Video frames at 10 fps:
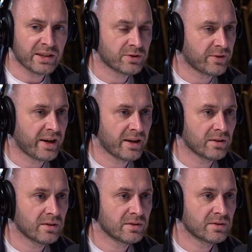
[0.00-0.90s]
and to fail.
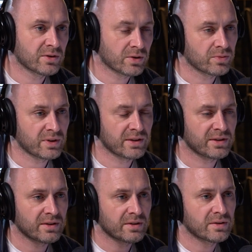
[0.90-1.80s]
So
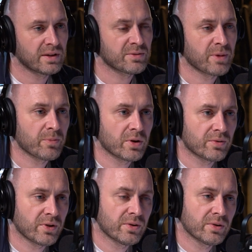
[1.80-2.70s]
that's my point of view.